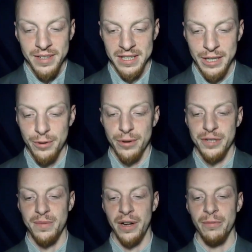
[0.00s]

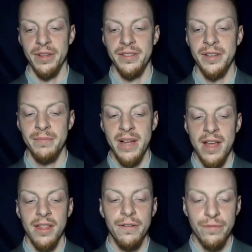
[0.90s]
correspond with them,
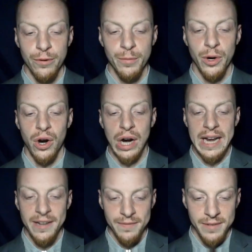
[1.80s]
the former are
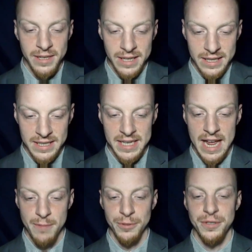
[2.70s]
infinitely less
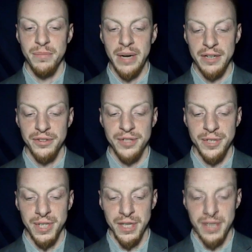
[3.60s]
able to bear
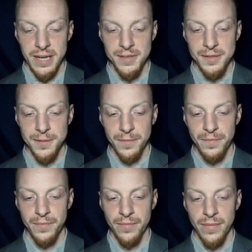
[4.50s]
such a test.
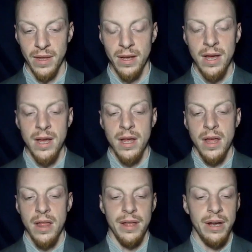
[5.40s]

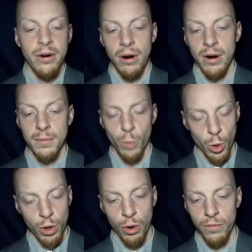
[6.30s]
There are,
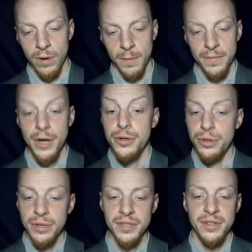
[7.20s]
moreover,
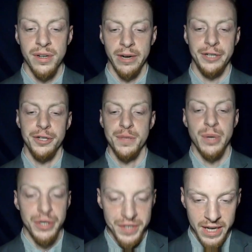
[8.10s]
2 considerations
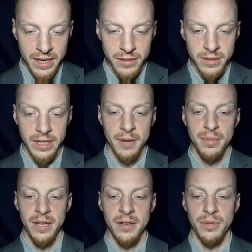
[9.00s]
particularly
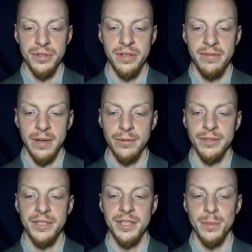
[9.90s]
applicable to the federal
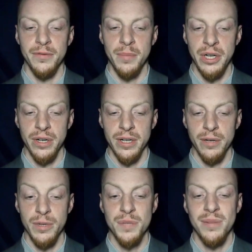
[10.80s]
system of America,
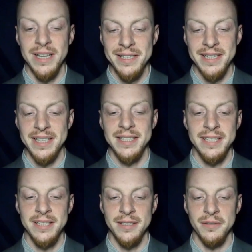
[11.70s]
which place that
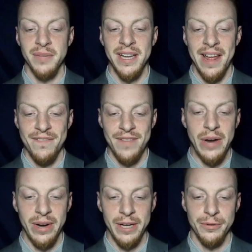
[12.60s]
system in a
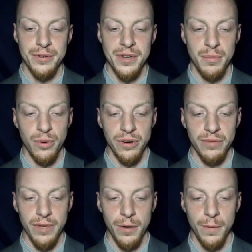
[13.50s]
very interesting point of
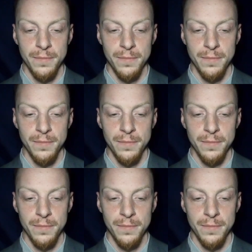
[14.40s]
view.